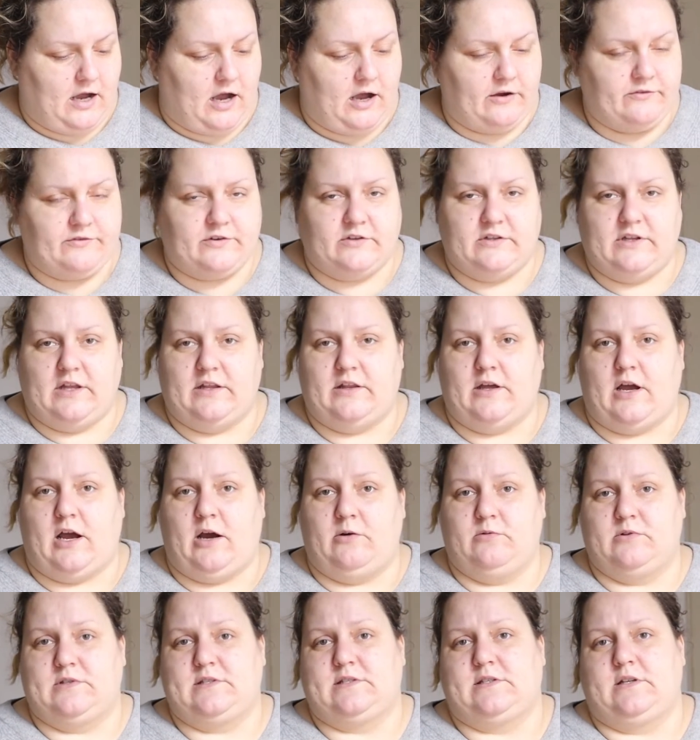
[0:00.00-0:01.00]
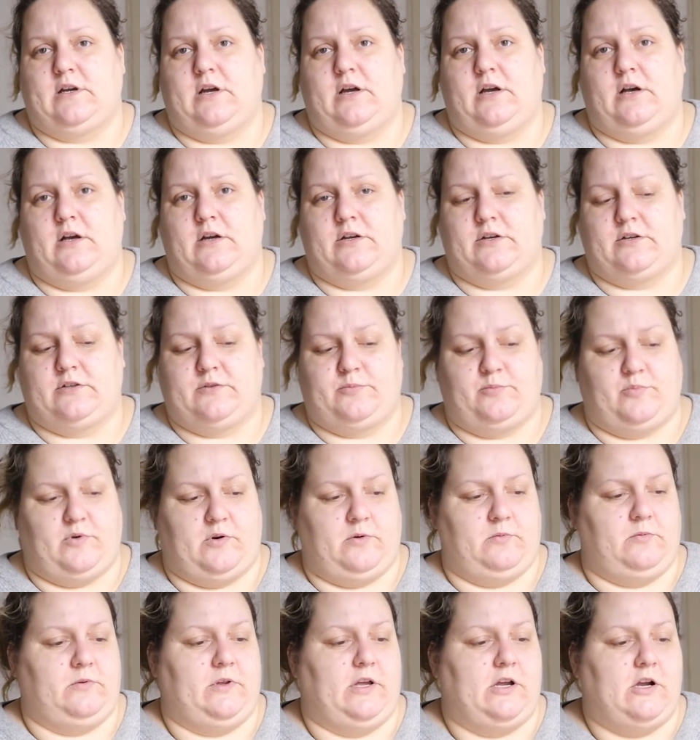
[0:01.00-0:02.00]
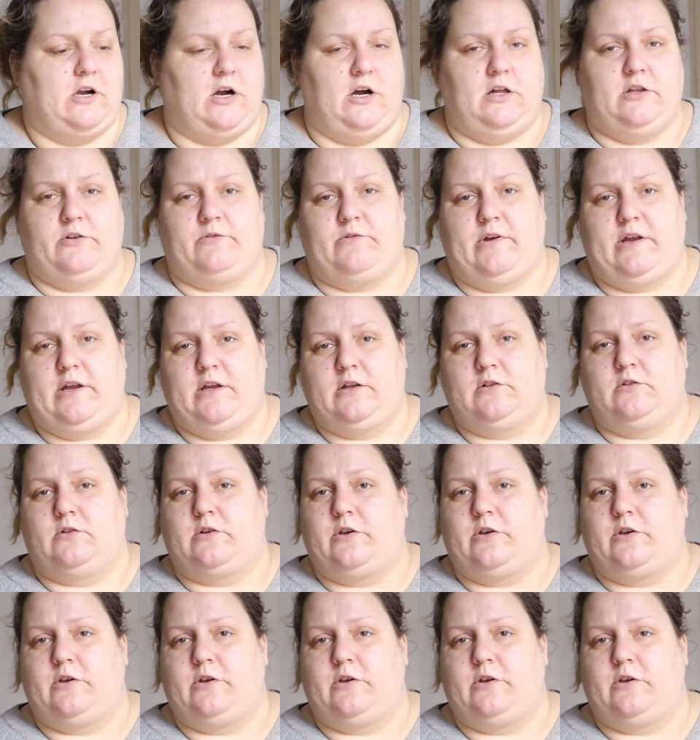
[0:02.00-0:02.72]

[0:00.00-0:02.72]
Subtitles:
After that, I would start probably coloring,